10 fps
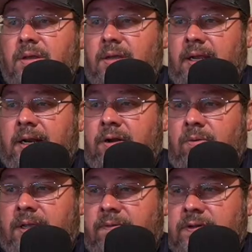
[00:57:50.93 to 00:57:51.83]
And I know
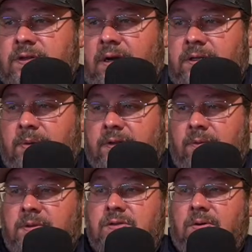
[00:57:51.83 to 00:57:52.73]
we haven't talked about
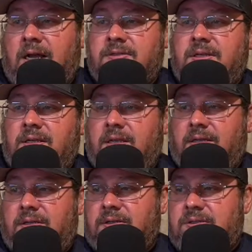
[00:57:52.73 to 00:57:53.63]
the Mizorowski
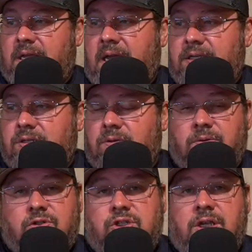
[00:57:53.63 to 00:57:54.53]
kid, because that
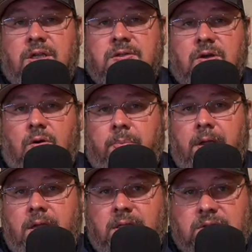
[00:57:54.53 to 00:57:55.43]
dude, jeez, oh
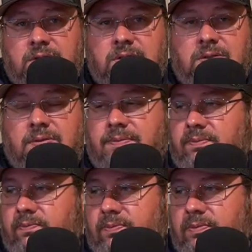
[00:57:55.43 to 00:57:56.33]
Pates.
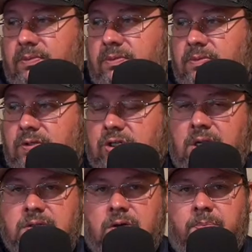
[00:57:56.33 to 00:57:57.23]

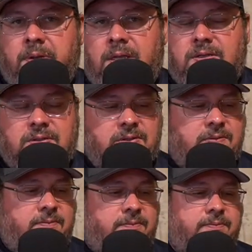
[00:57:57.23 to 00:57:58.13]
Jeez, oh Pates.
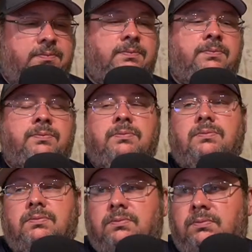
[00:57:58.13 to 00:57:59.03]

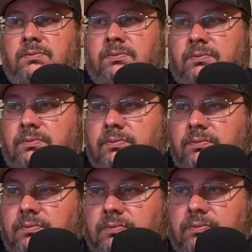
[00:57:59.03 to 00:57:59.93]

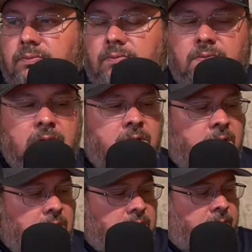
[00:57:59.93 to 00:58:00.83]

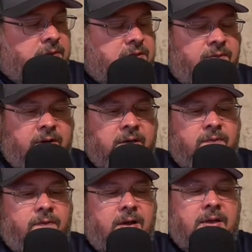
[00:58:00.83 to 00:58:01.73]
Let me see if I
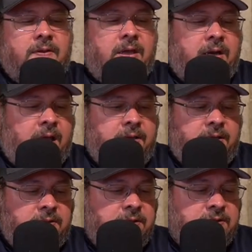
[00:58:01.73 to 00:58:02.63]
can find that.
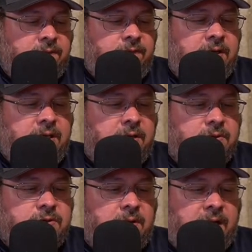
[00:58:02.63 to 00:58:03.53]
It's a
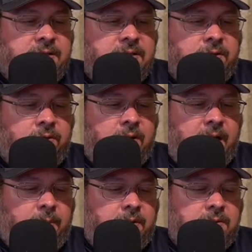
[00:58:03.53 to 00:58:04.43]
video, so I didn't
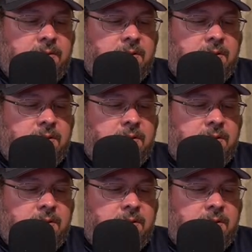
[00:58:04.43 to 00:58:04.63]
grab it.